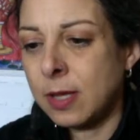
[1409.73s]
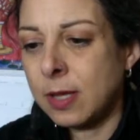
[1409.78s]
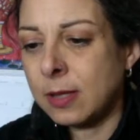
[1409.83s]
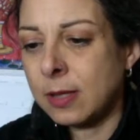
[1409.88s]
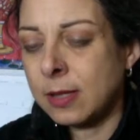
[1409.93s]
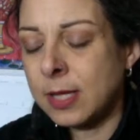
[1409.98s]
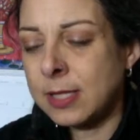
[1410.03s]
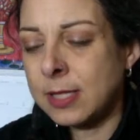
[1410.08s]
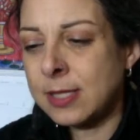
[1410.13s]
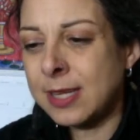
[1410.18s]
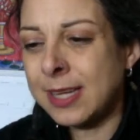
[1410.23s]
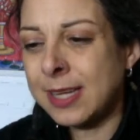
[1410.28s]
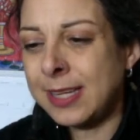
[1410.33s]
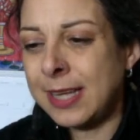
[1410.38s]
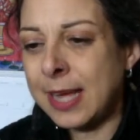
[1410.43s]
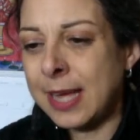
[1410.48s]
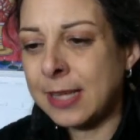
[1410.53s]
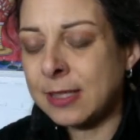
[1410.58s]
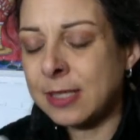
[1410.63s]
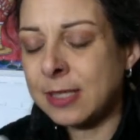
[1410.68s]
Let's
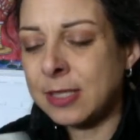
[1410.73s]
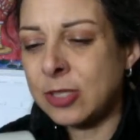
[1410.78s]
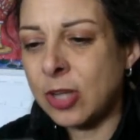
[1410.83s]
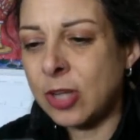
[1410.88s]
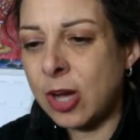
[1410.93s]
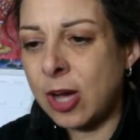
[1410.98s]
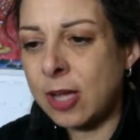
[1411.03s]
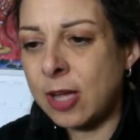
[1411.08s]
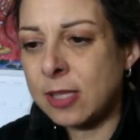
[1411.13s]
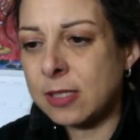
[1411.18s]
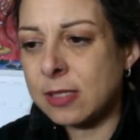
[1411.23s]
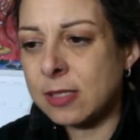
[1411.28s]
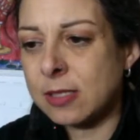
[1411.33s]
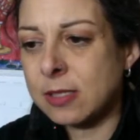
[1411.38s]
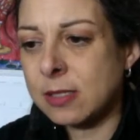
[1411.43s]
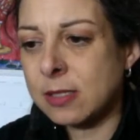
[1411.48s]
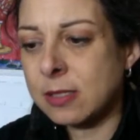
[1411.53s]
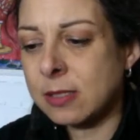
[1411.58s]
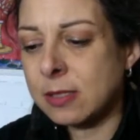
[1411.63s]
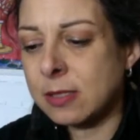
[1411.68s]
connect the dots.